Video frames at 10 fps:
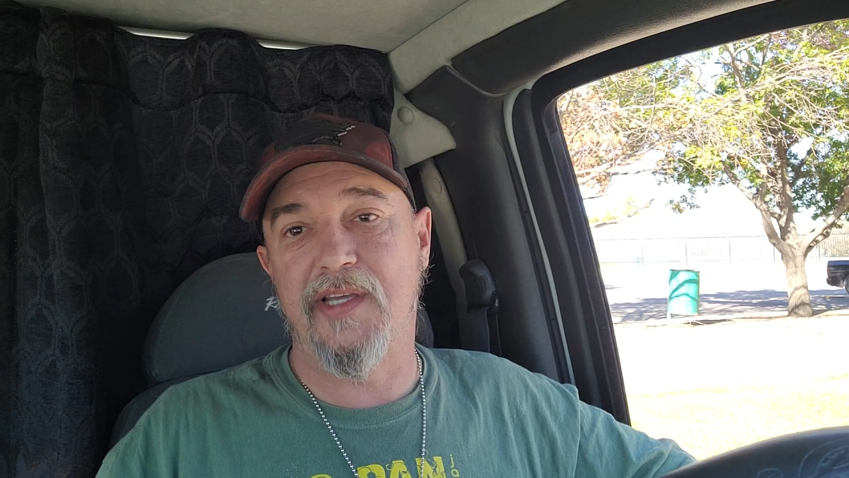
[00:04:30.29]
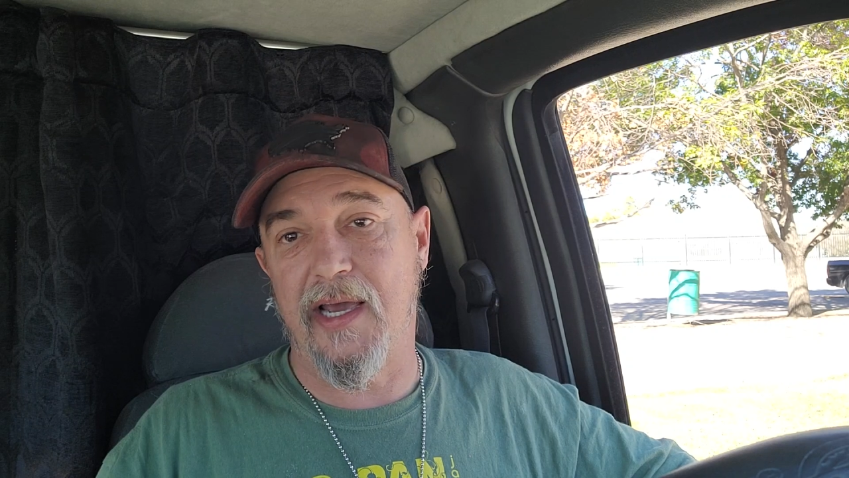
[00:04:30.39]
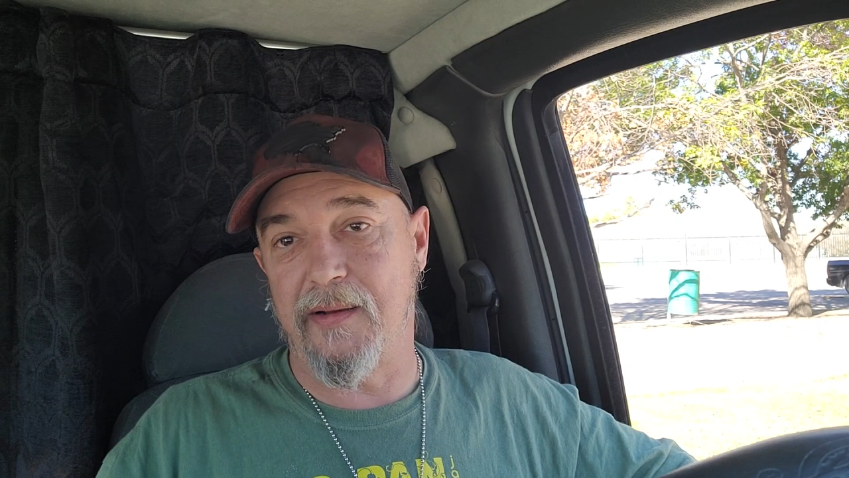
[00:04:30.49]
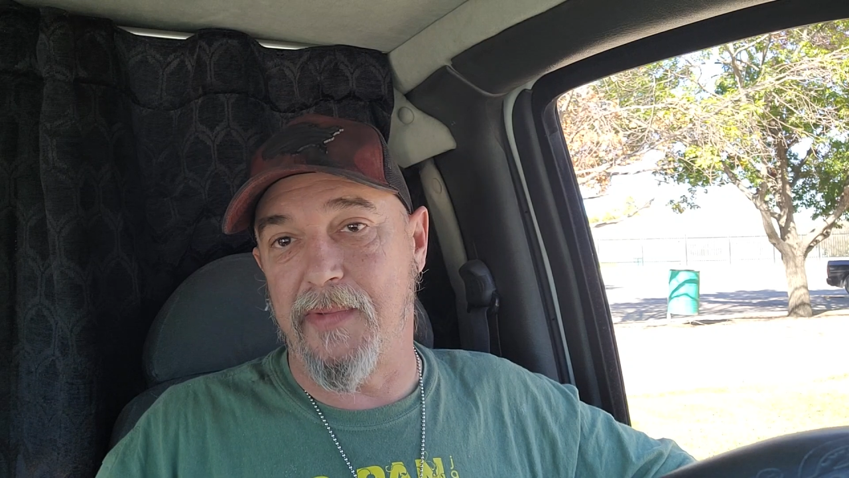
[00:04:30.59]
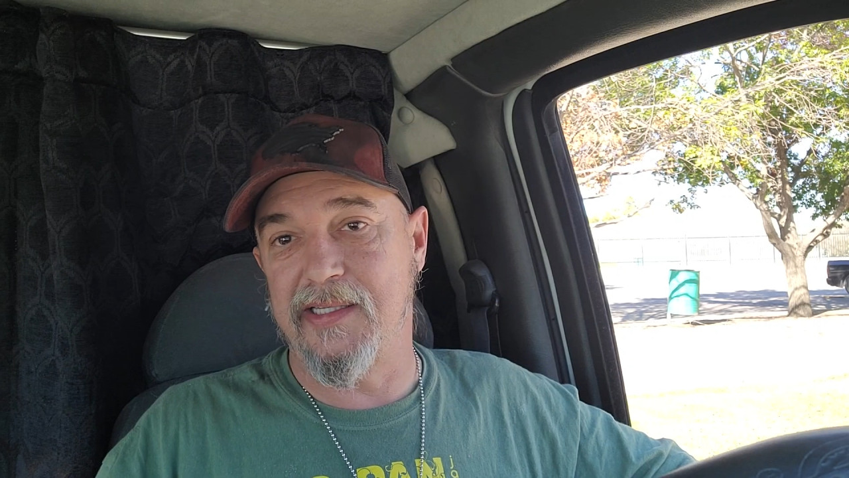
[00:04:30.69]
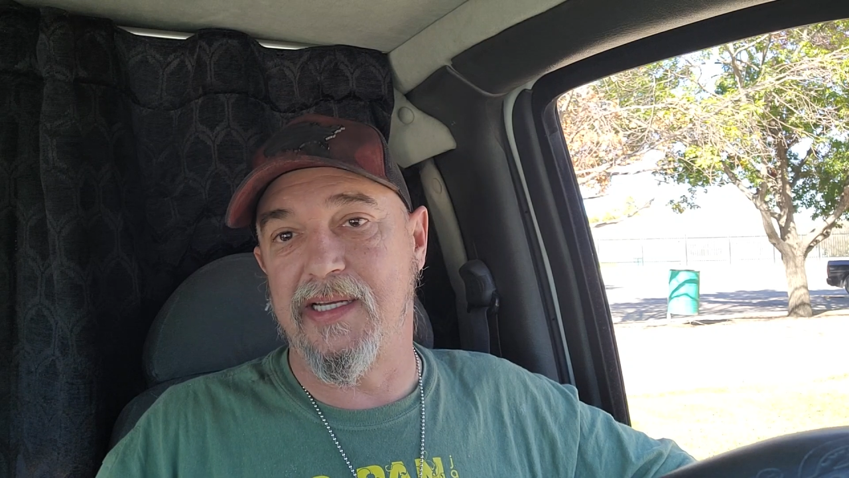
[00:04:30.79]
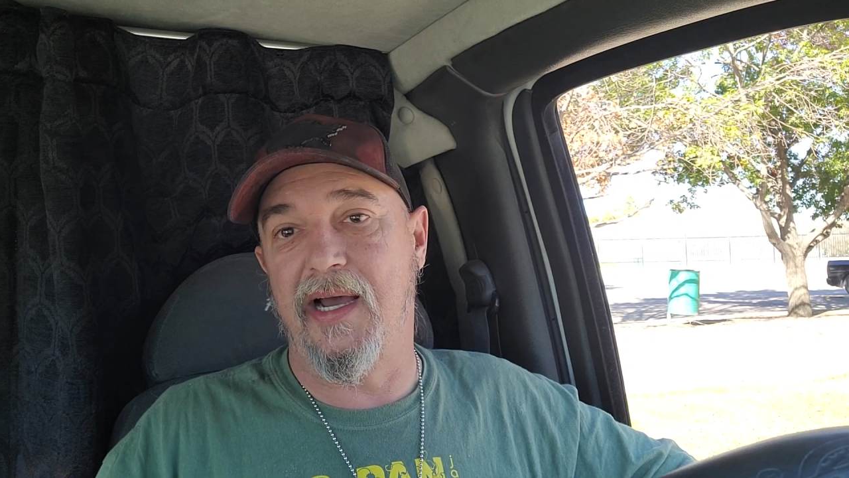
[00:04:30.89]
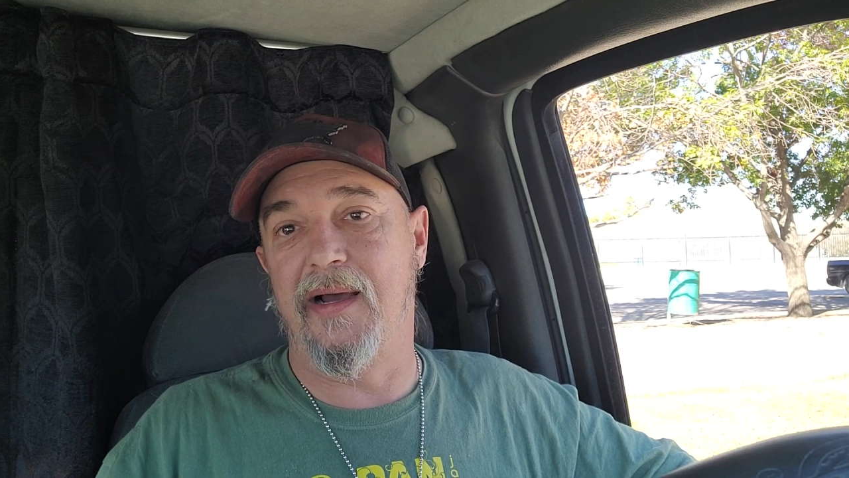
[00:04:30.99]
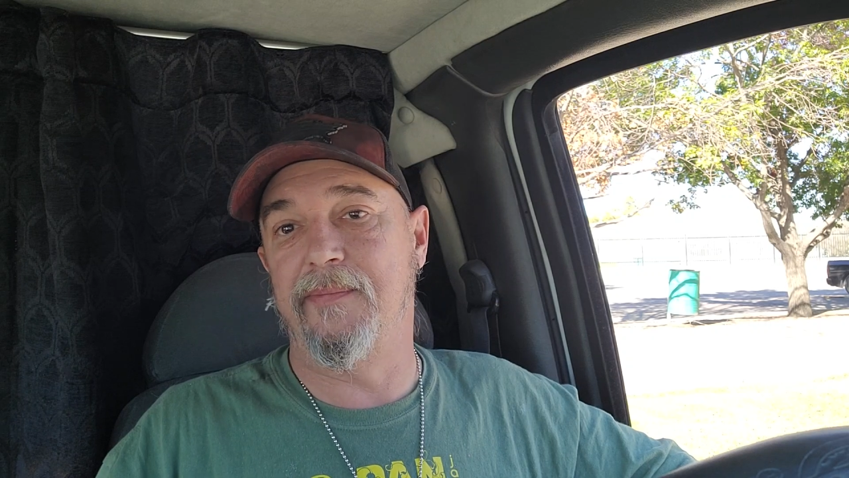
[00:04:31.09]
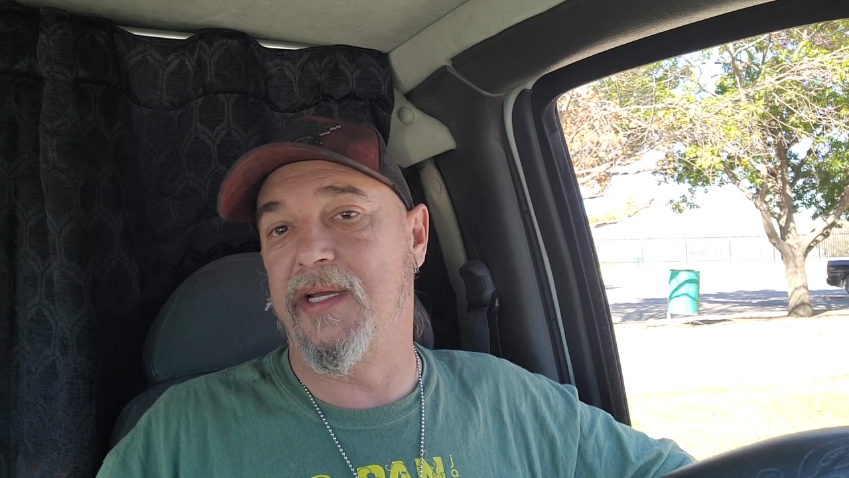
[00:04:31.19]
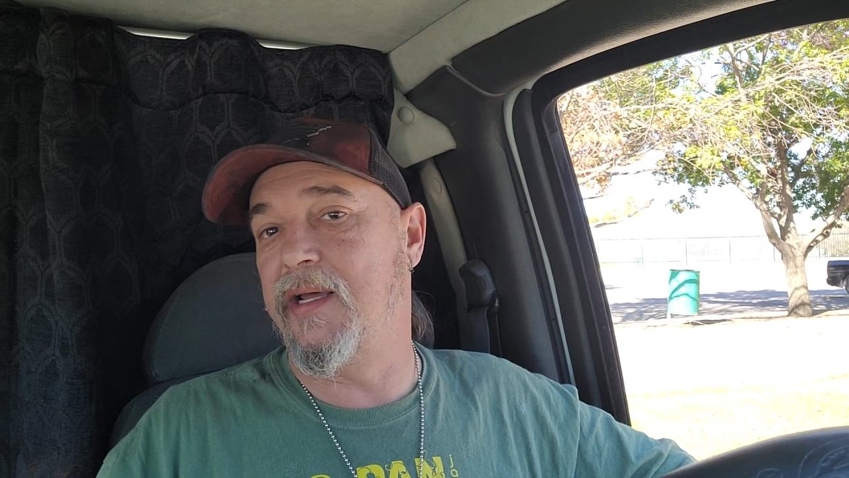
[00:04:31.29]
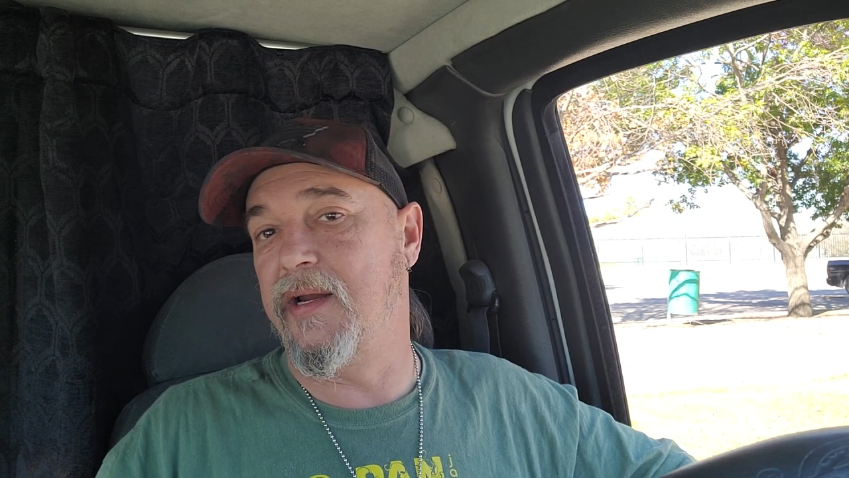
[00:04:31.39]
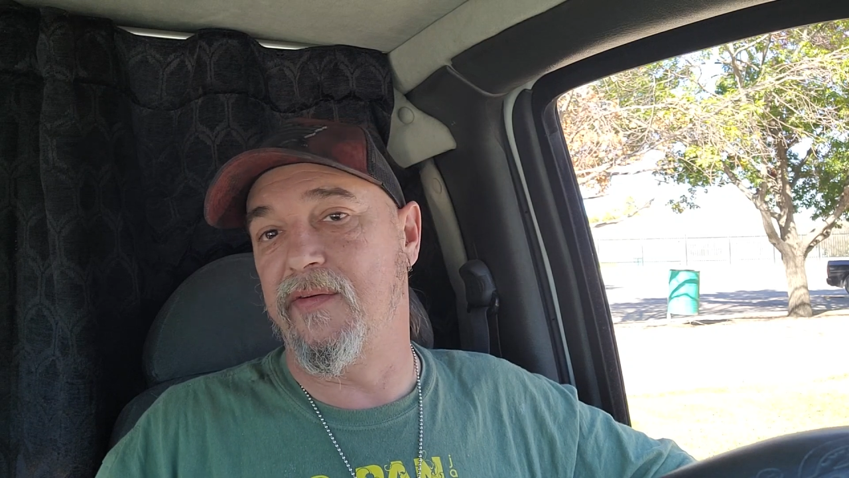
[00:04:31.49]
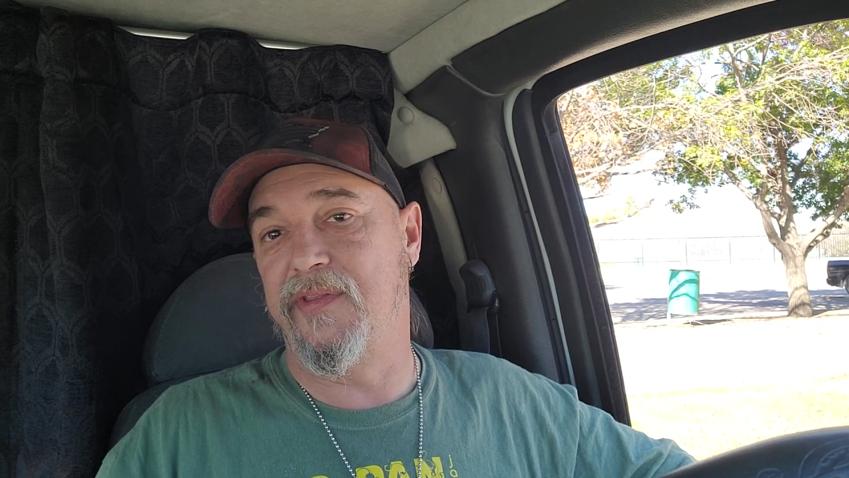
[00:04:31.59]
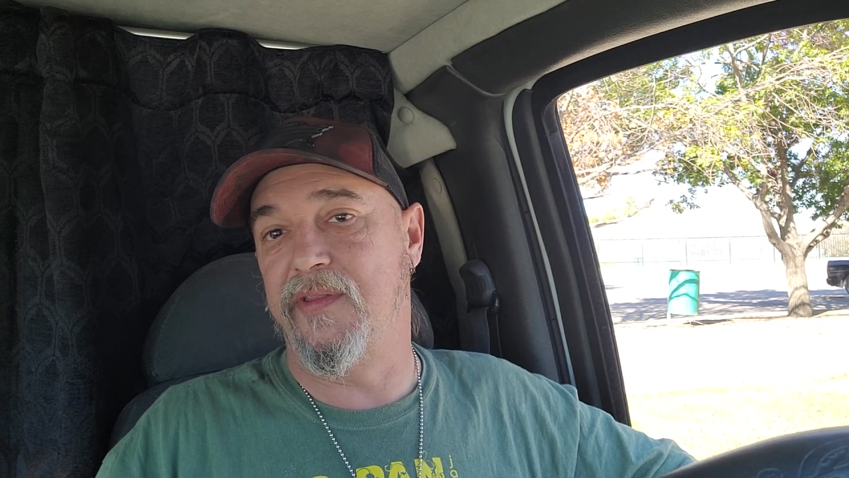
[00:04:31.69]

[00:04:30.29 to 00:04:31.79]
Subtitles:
taking my time, getting